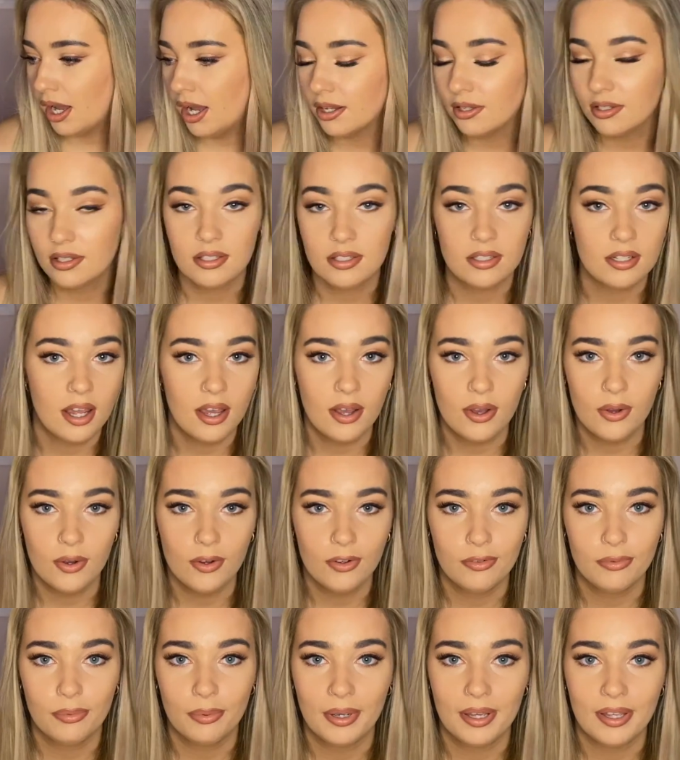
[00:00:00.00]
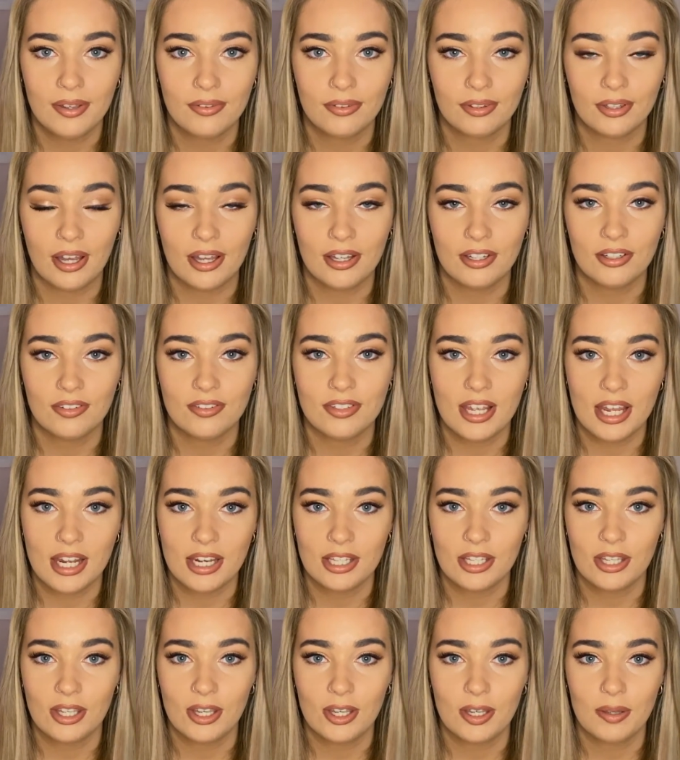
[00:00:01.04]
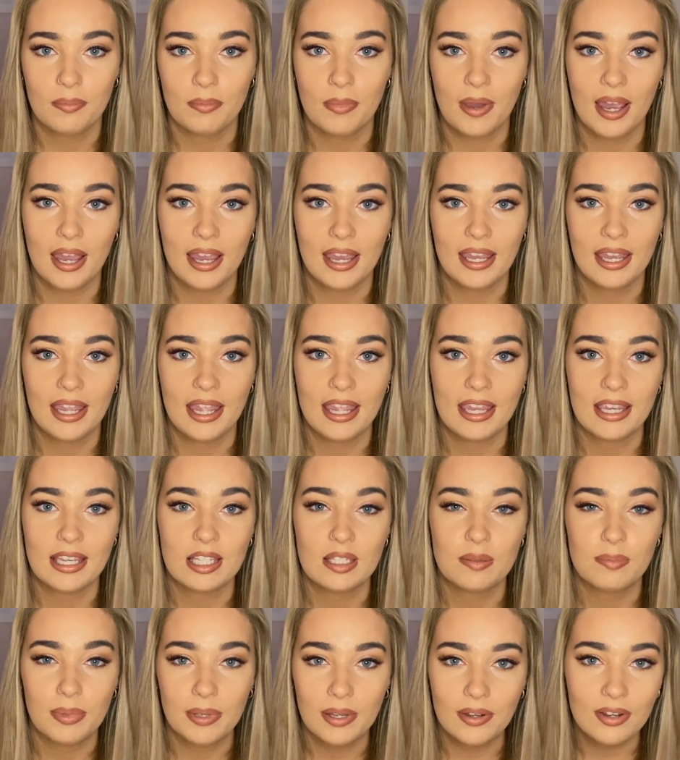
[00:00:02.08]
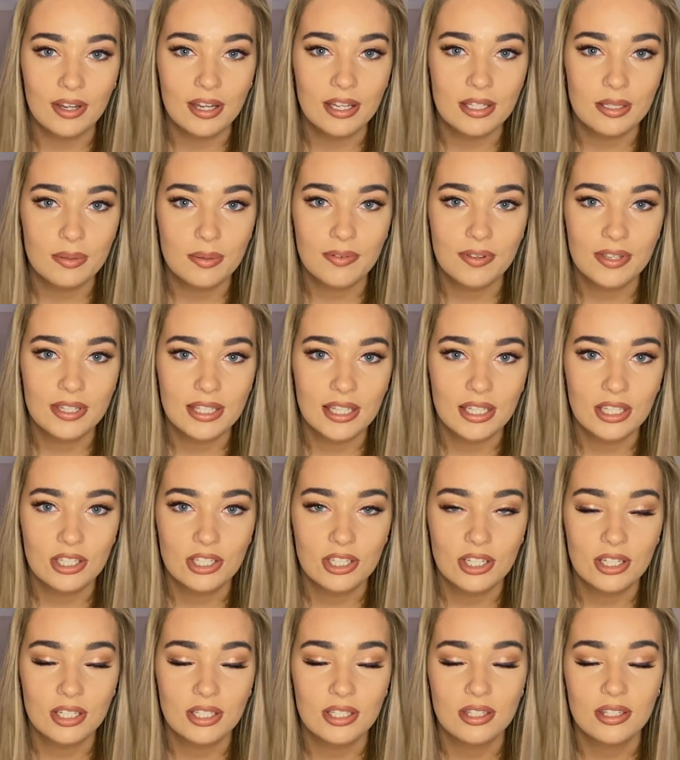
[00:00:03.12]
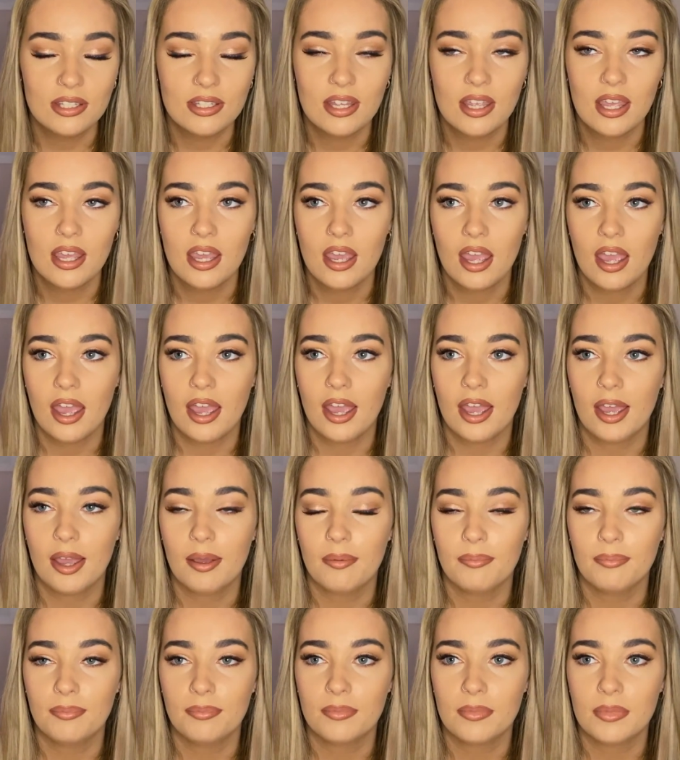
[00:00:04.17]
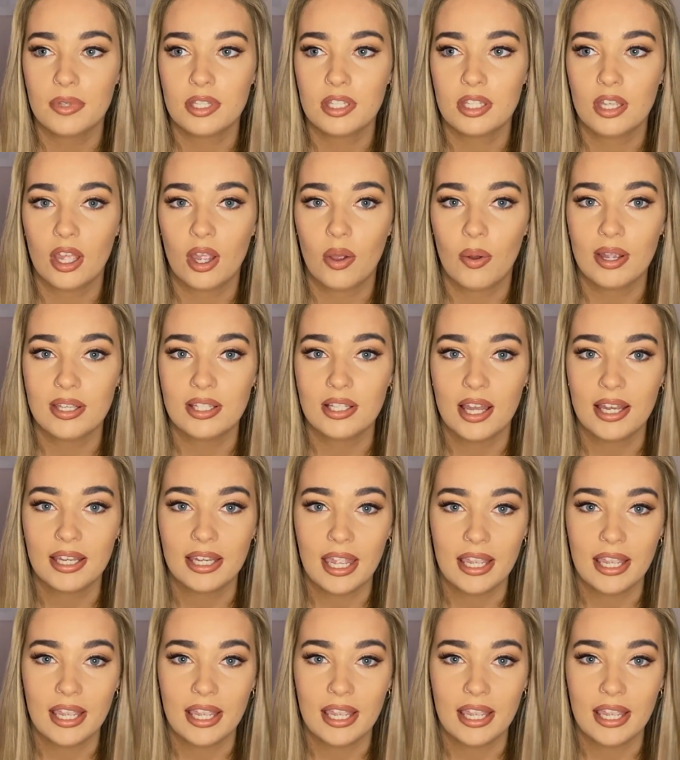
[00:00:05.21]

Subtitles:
I'll start off with kind of telling you my experience with extensions. So I started getting